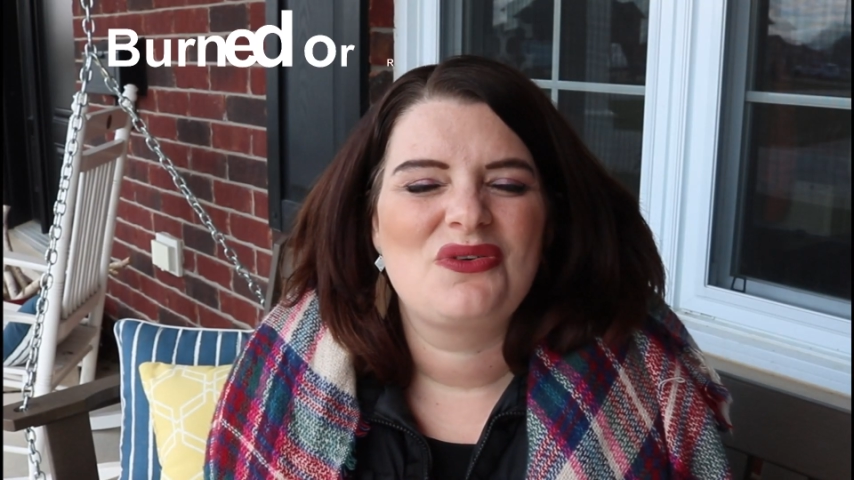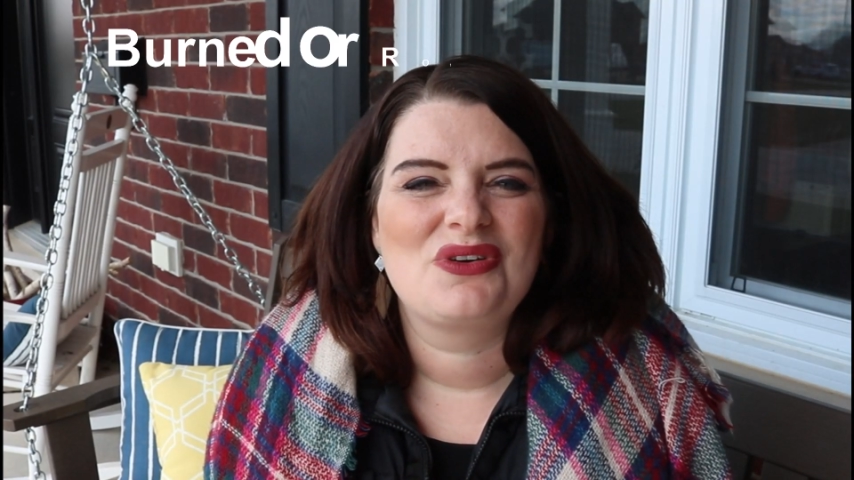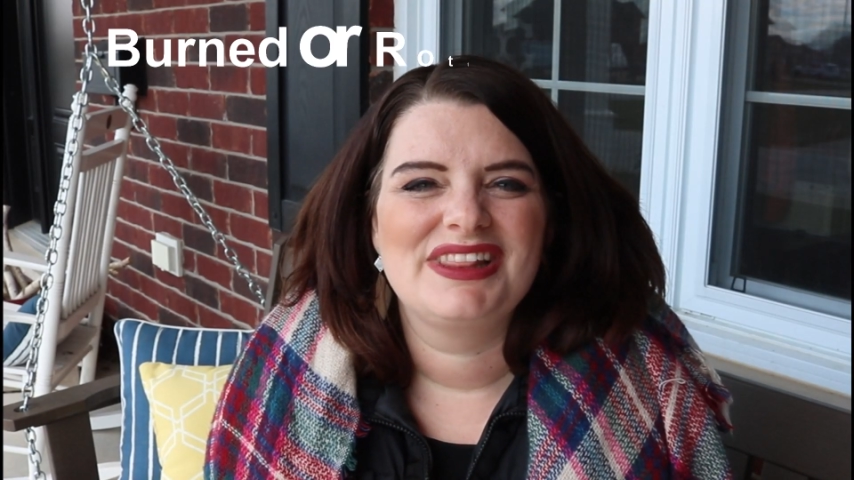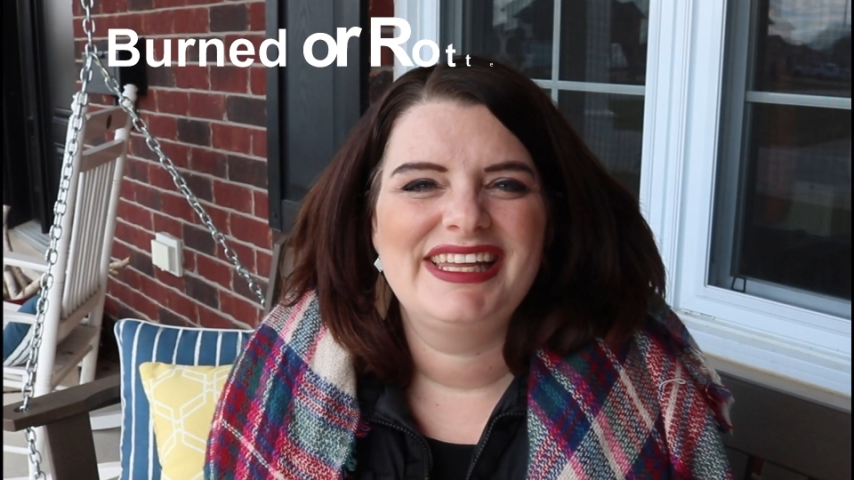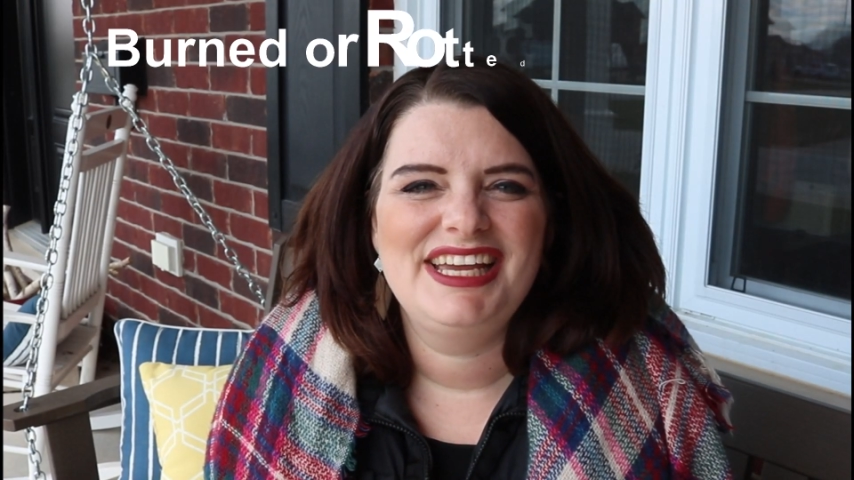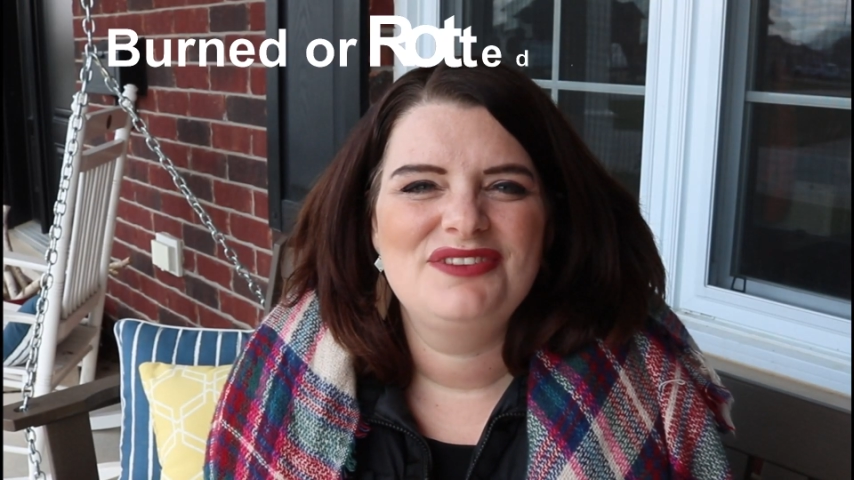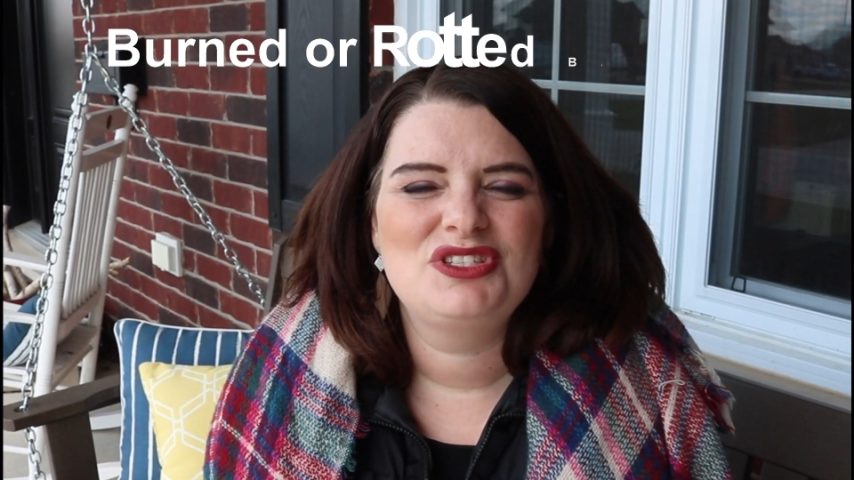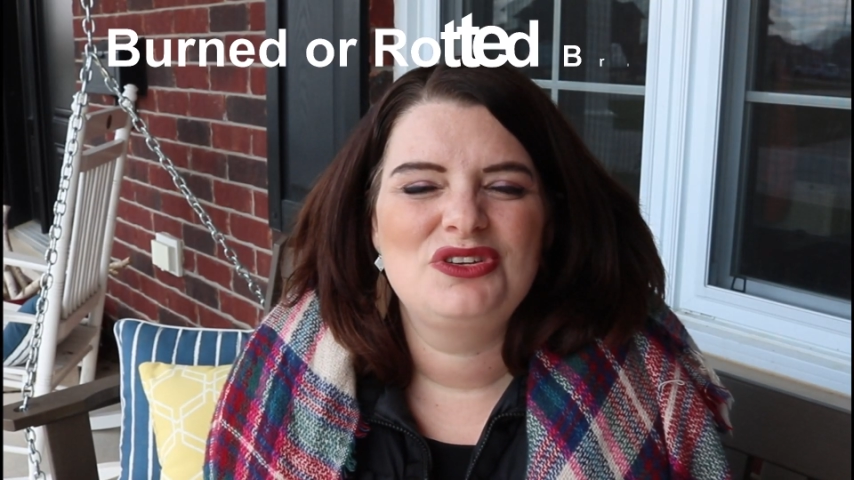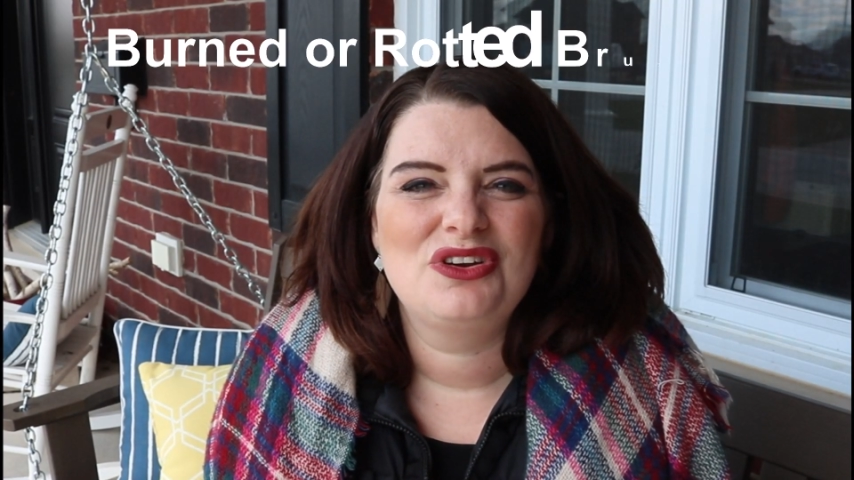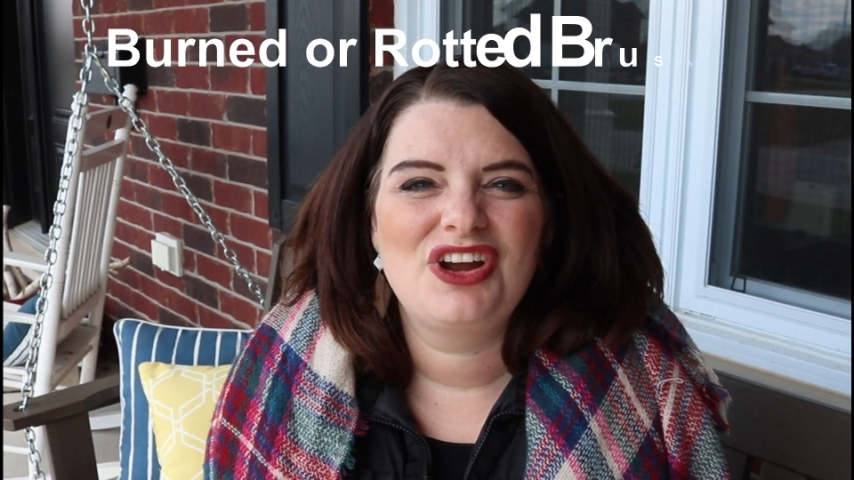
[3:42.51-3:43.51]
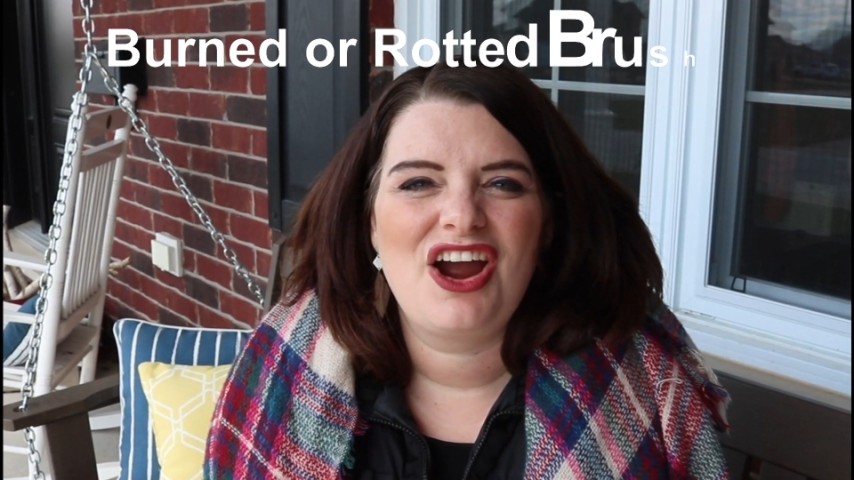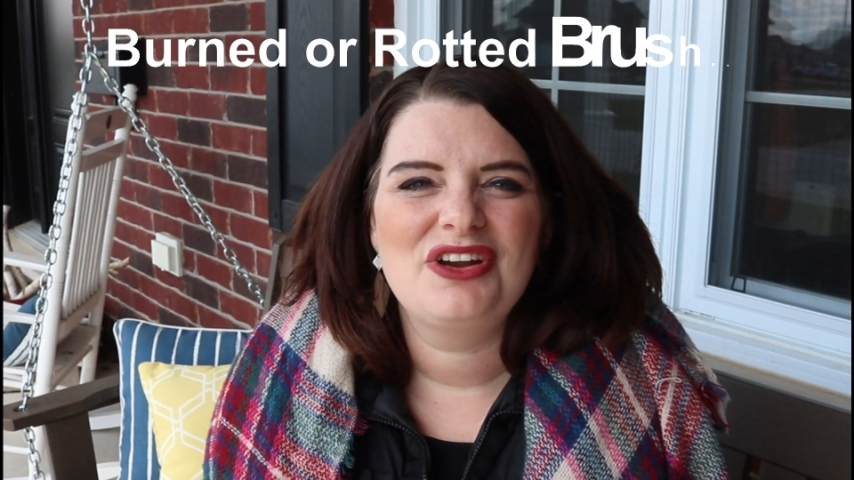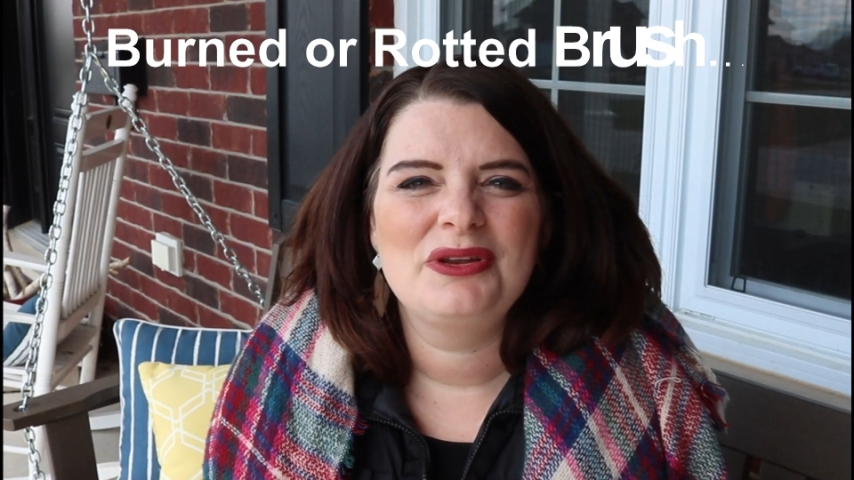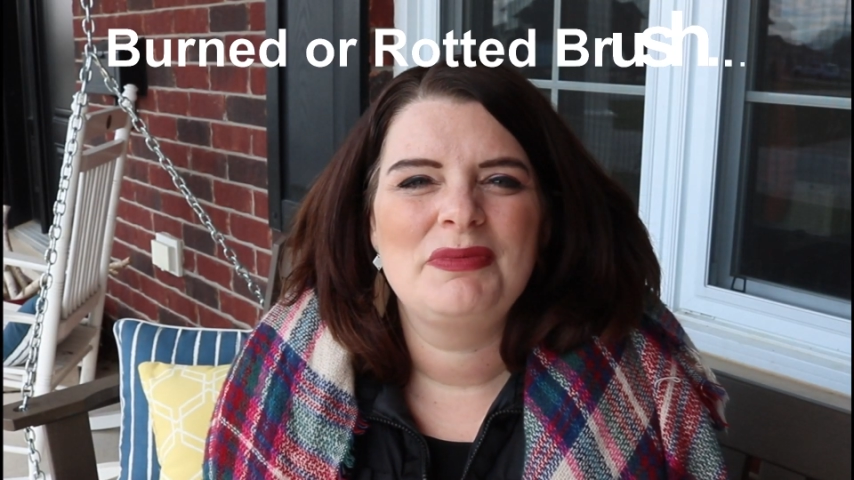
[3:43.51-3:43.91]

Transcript: or leaves to your garden